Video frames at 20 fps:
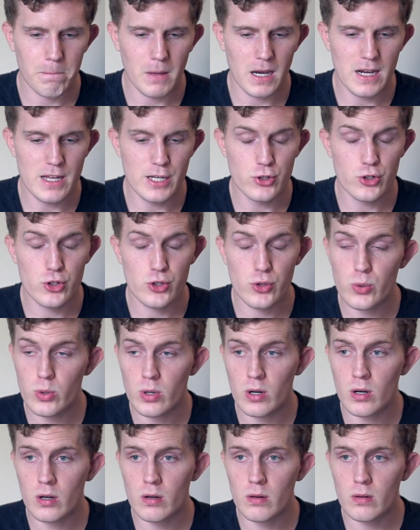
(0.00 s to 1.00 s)

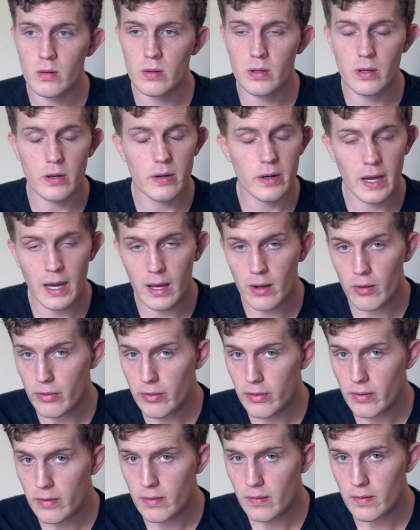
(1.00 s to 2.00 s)
ensure good
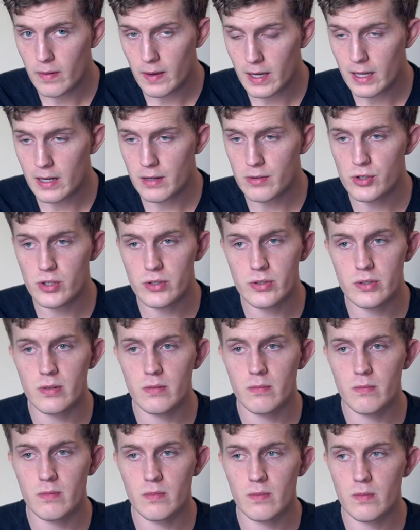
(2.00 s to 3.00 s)
health and just
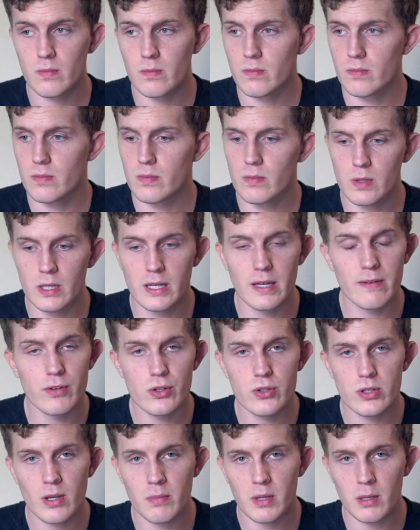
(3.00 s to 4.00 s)
give
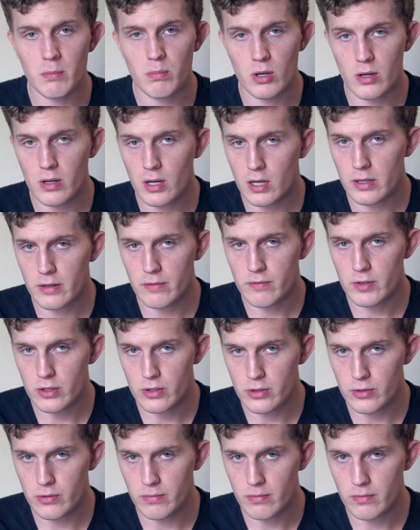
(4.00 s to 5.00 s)
you something productive to
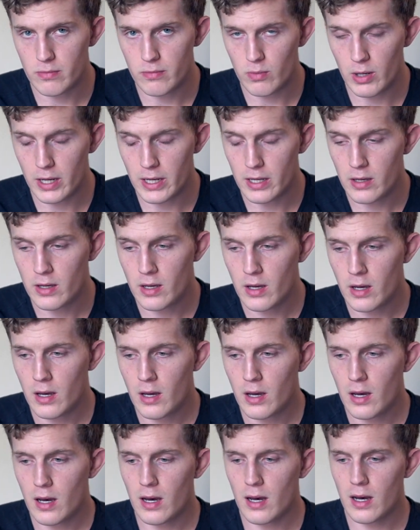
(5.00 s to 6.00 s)
do, right?
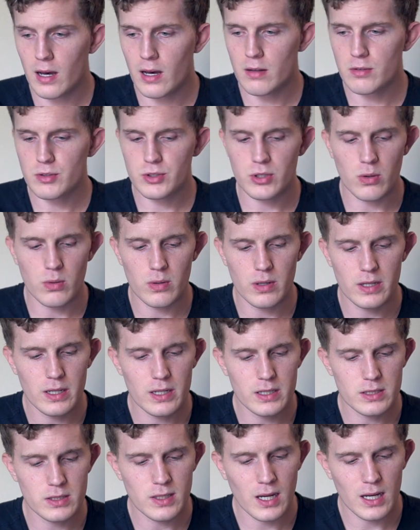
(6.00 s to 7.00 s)
So
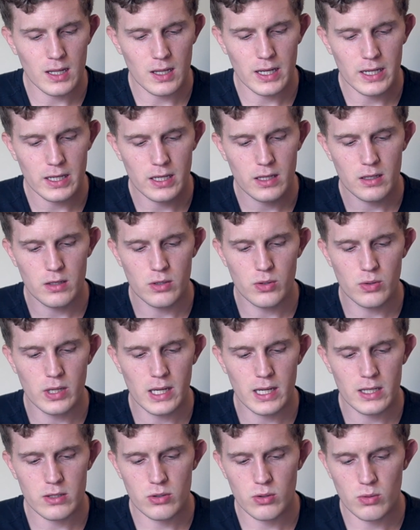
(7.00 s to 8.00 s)
it's not like you
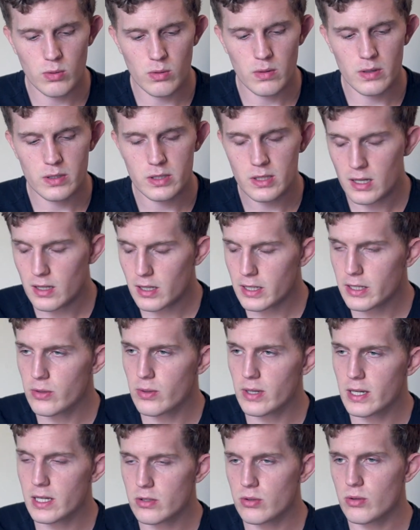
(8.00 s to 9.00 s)
get to
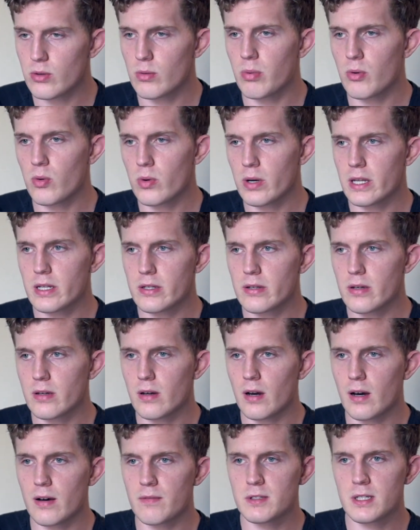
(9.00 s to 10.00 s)
a point
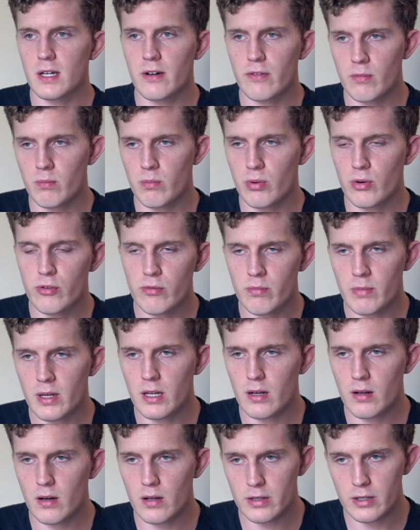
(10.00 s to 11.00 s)
of
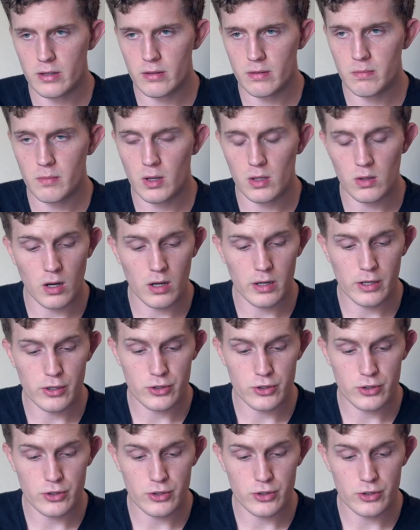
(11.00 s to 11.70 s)
self-improvement along your